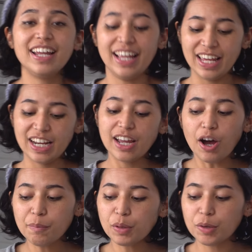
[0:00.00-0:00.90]
it, and I
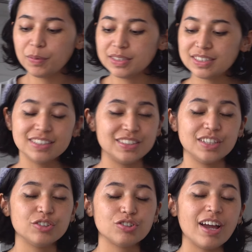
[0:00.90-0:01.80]
on purpose
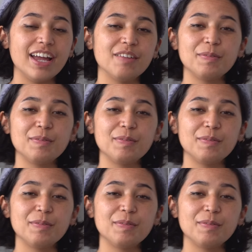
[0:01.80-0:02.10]
didn't try it